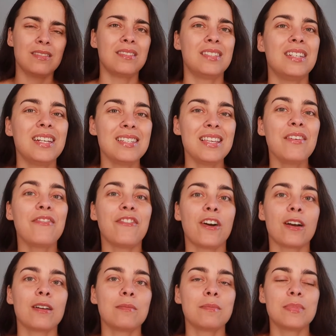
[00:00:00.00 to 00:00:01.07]
did I say
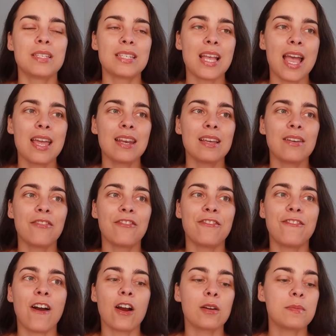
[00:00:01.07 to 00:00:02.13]
Farmstead?
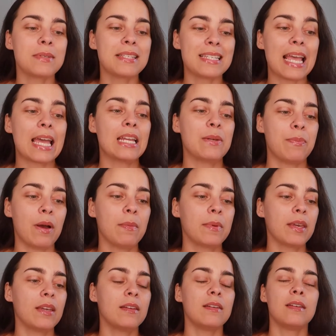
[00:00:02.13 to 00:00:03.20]
Farmstand
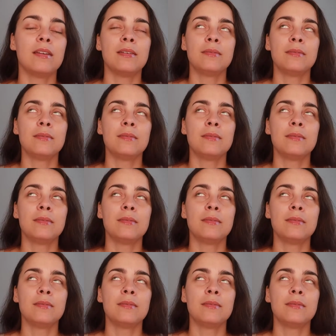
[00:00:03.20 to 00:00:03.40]
Pumpkin.